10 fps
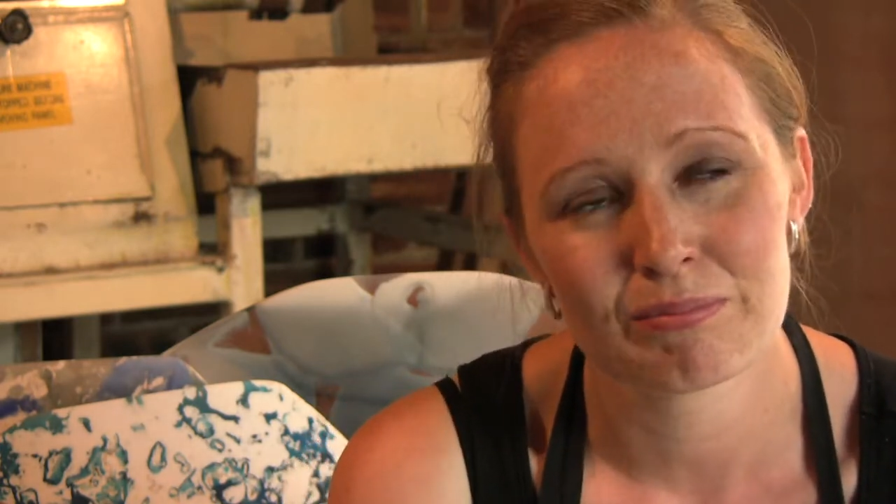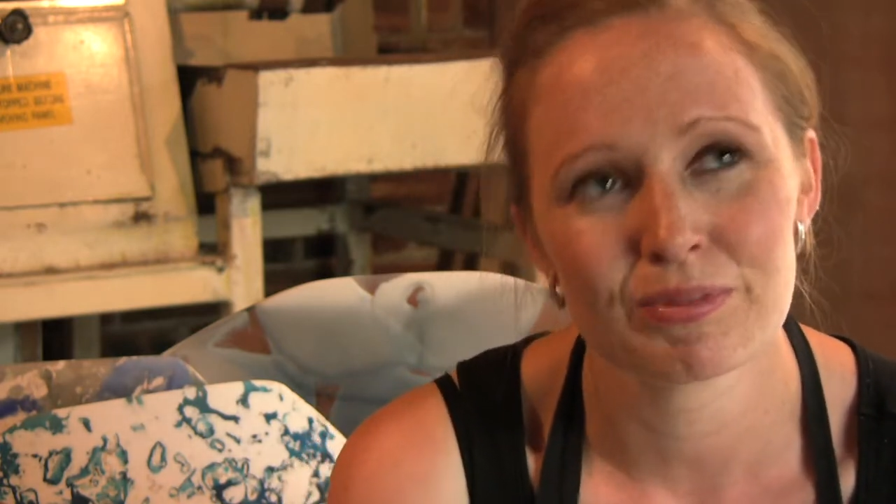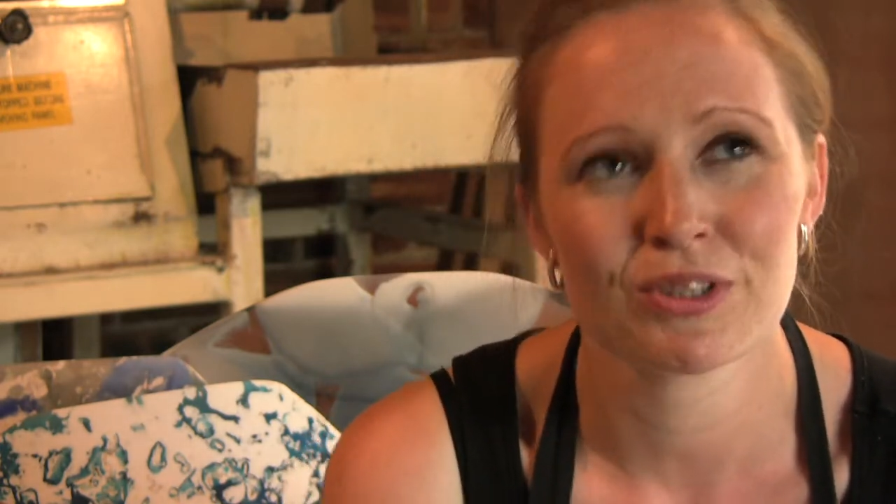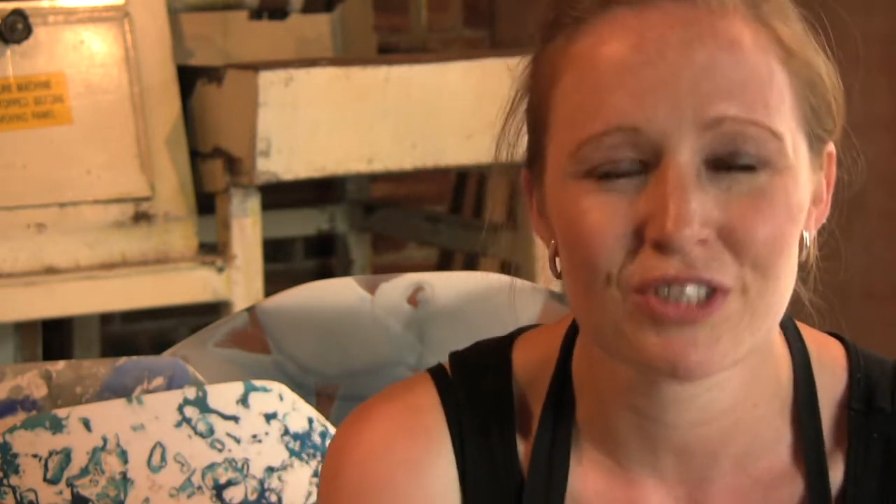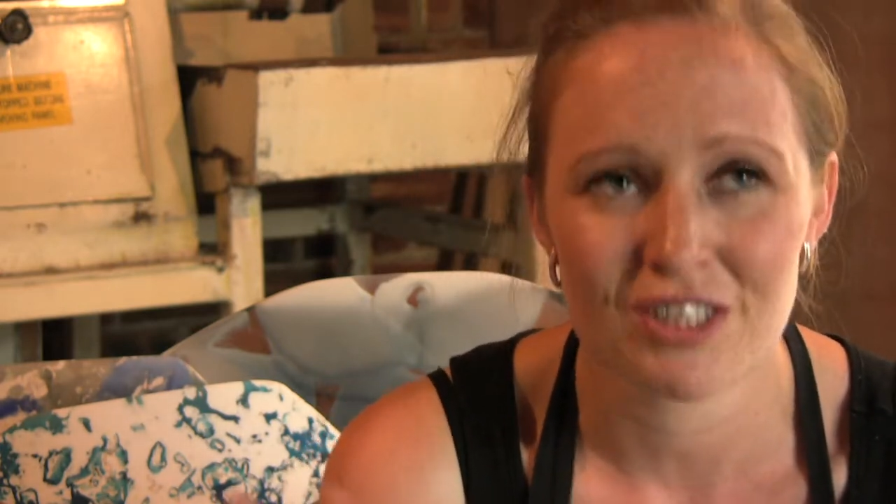
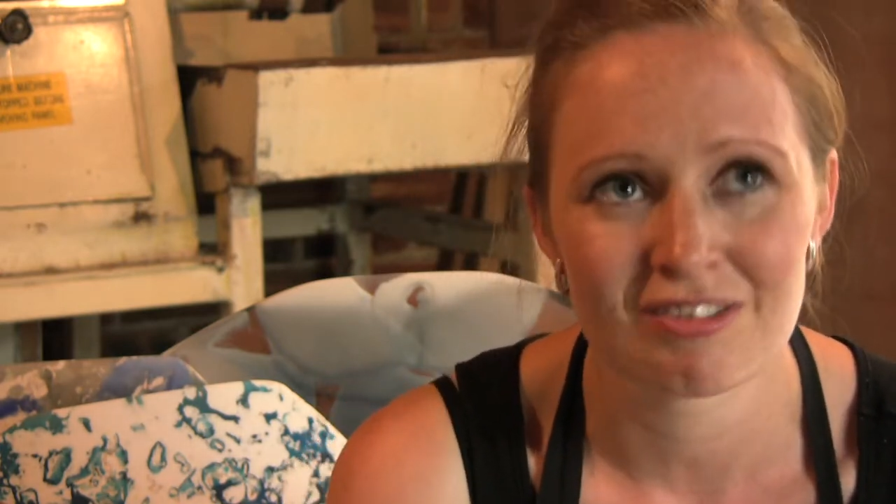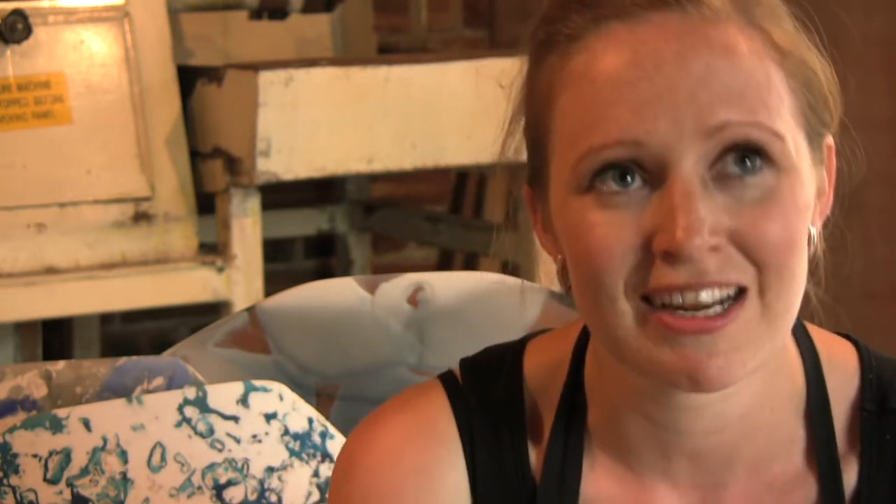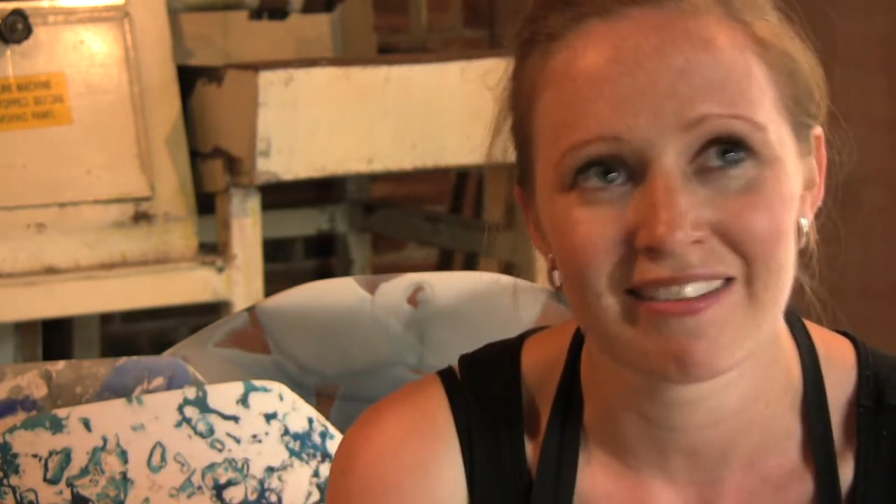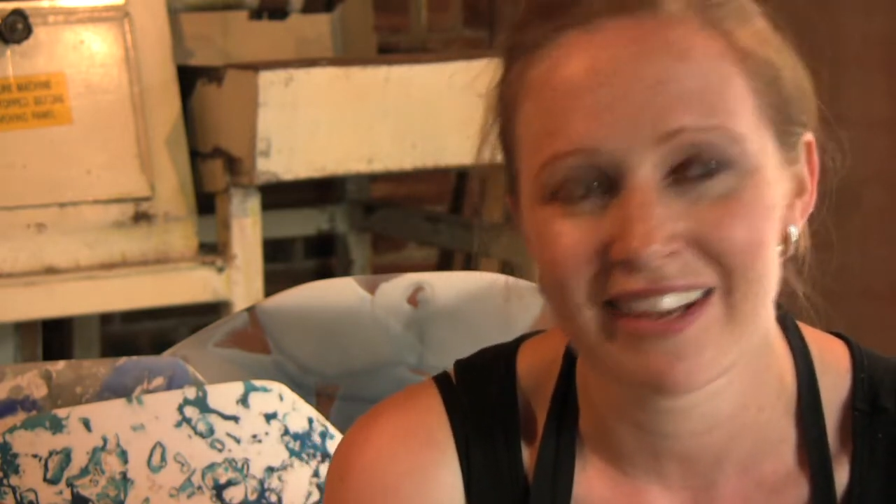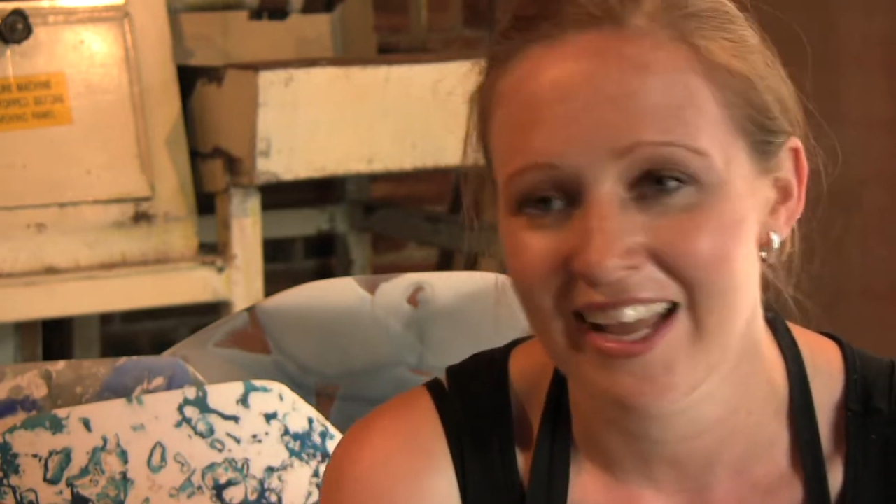books
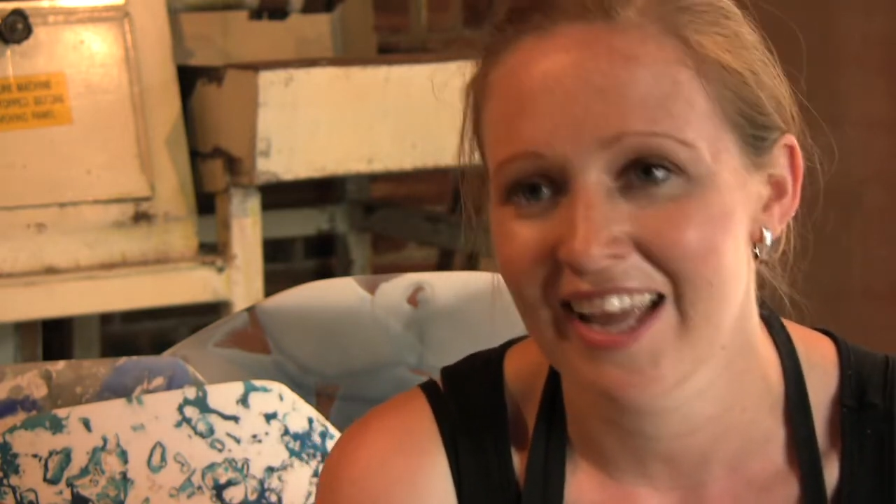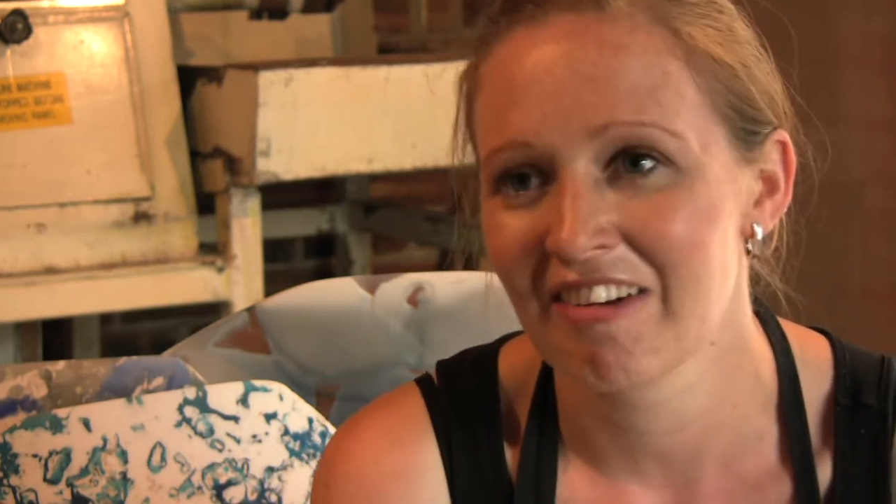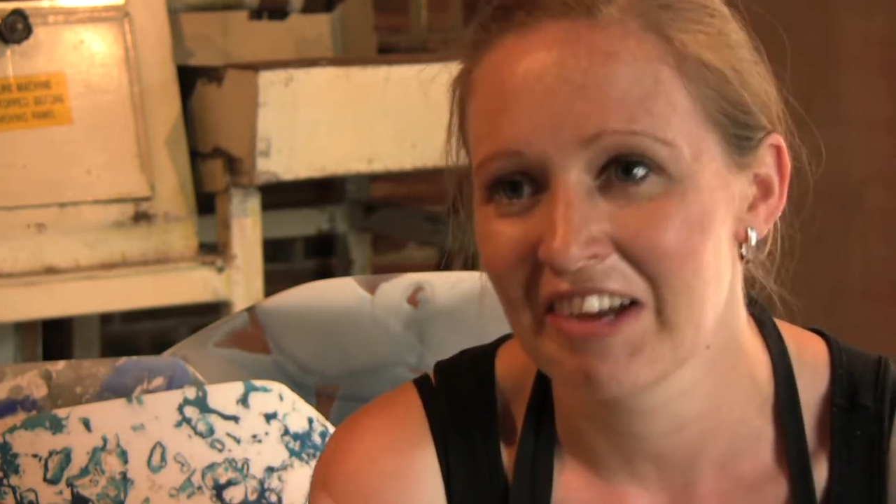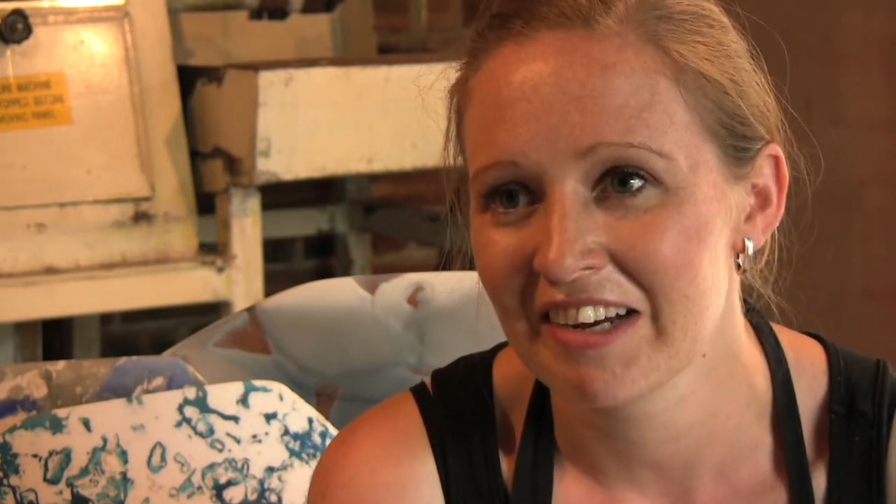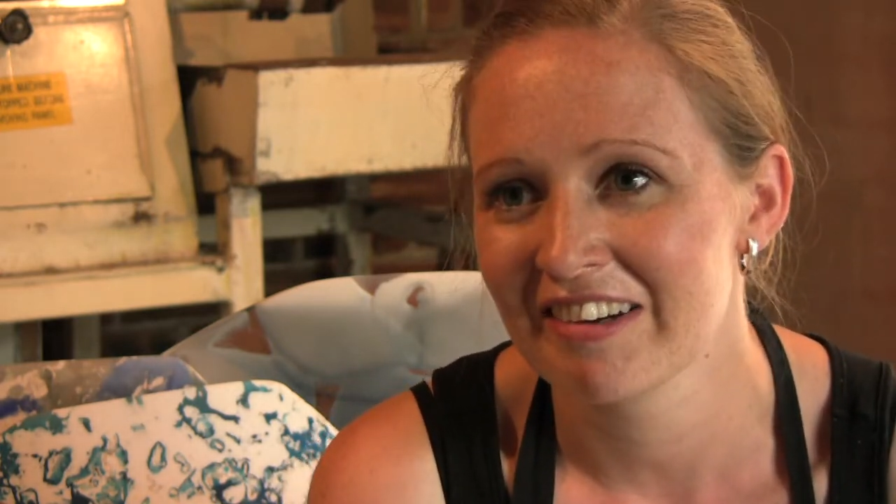around the
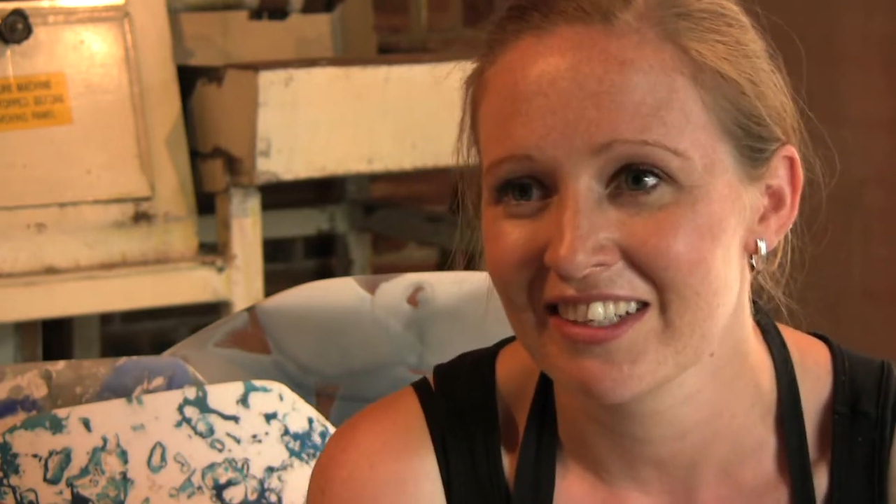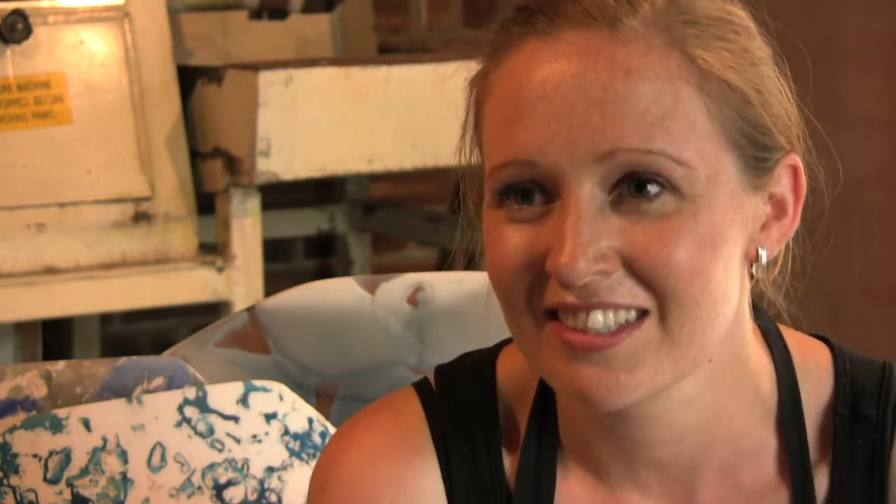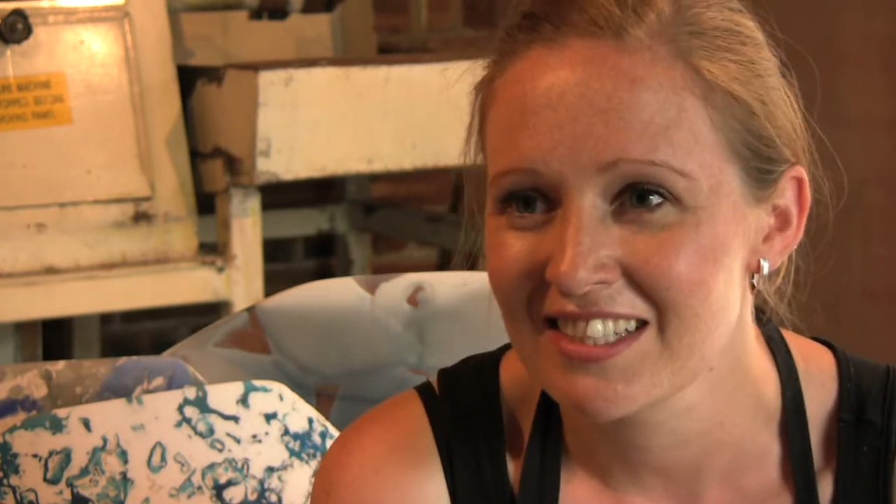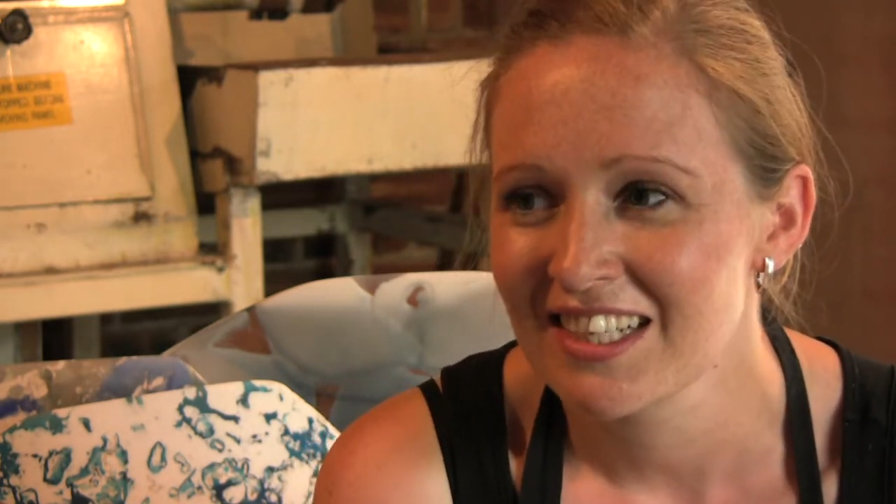area, and